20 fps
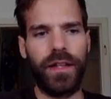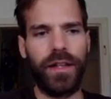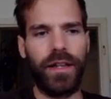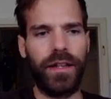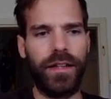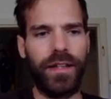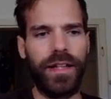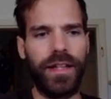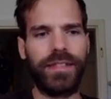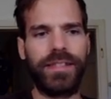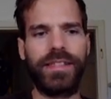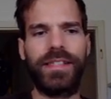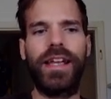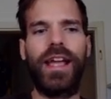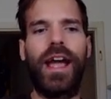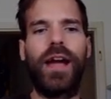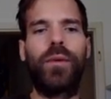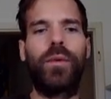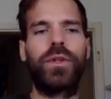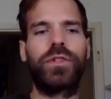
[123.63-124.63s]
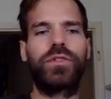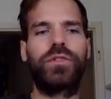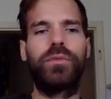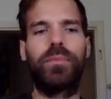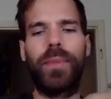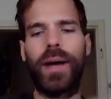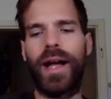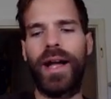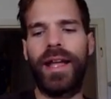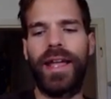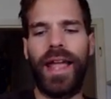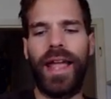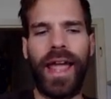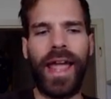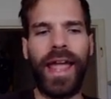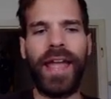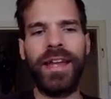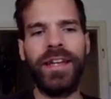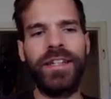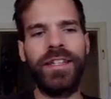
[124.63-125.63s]
Let's say I want to buy
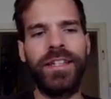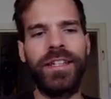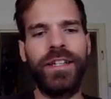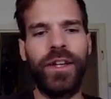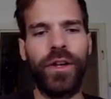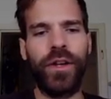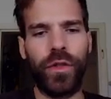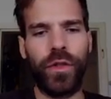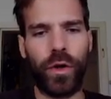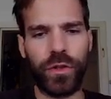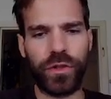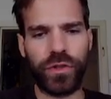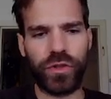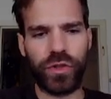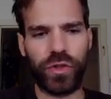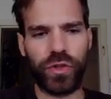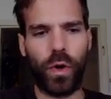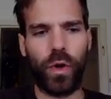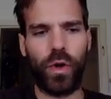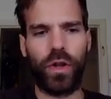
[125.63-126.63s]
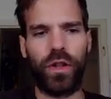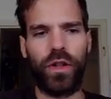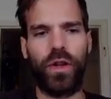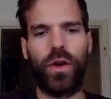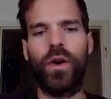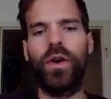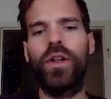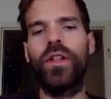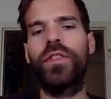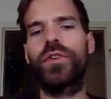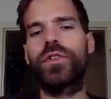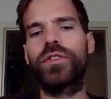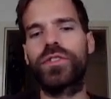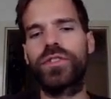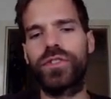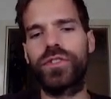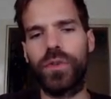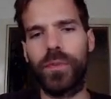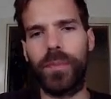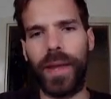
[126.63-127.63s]
andy.sol. All
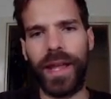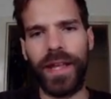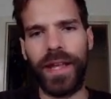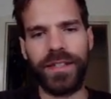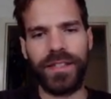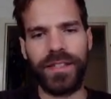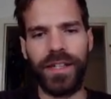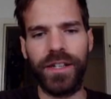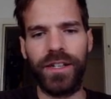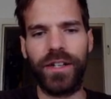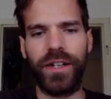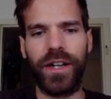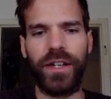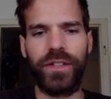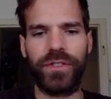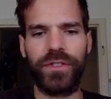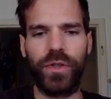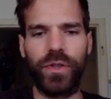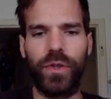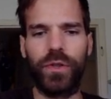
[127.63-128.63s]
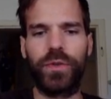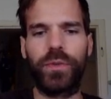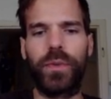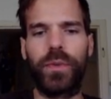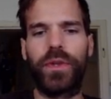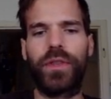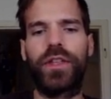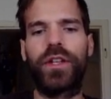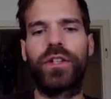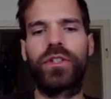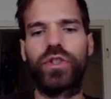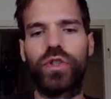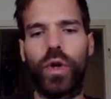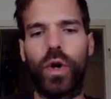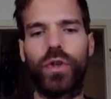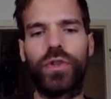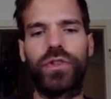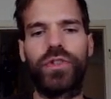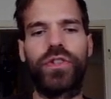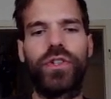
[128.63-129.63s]
those domains here are sold with a
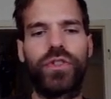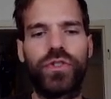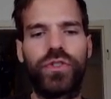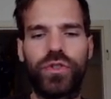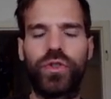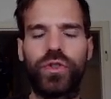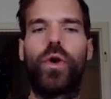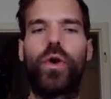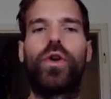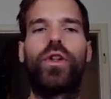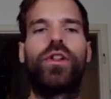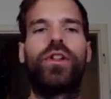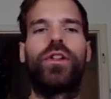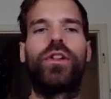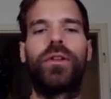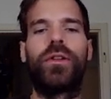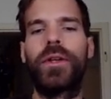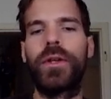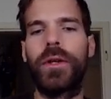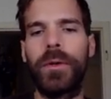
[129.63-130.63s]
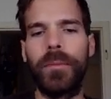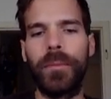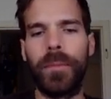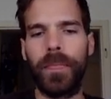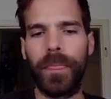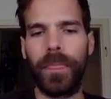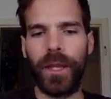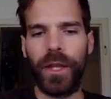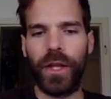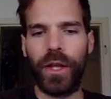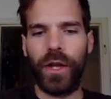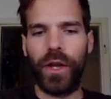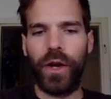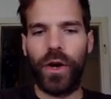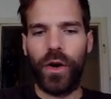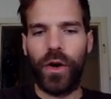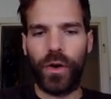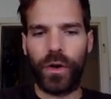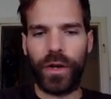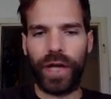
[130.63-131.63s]
.sol.
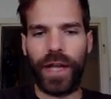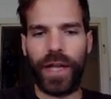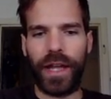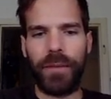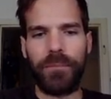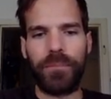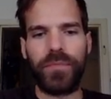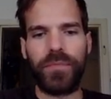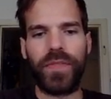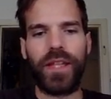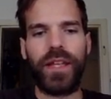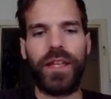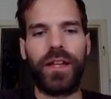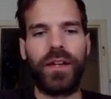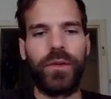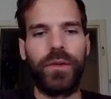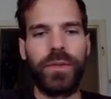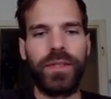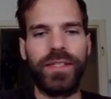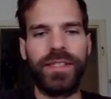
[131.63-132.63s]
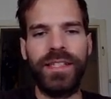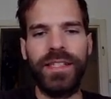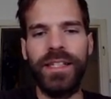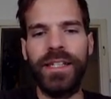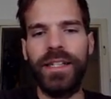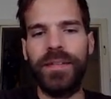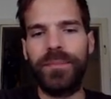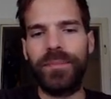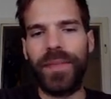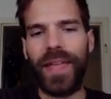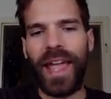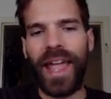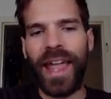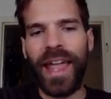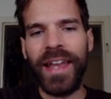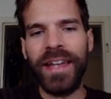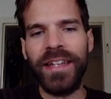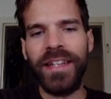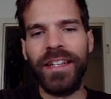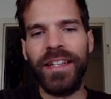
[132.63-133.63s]
Okay, we see
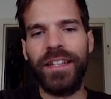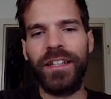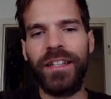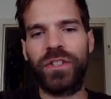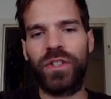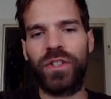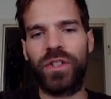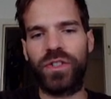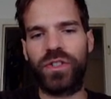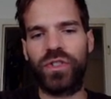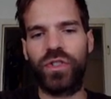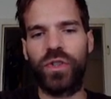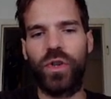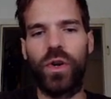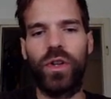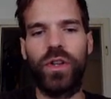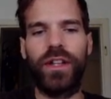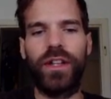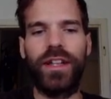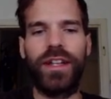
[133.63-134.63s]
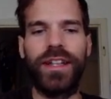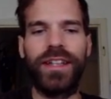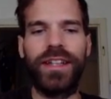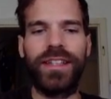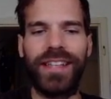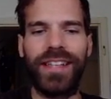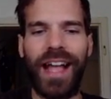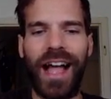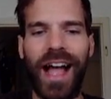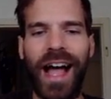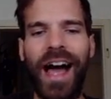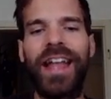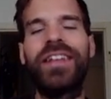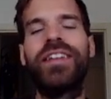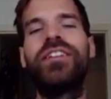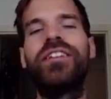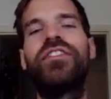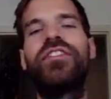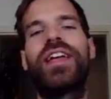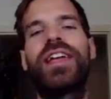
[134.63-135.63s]
andy.sol is
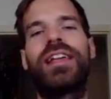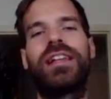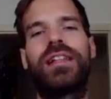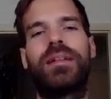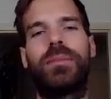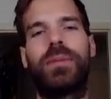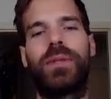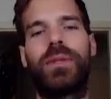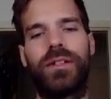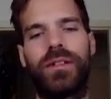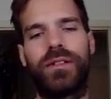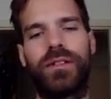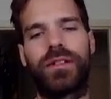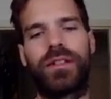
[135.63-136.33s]
unavailable,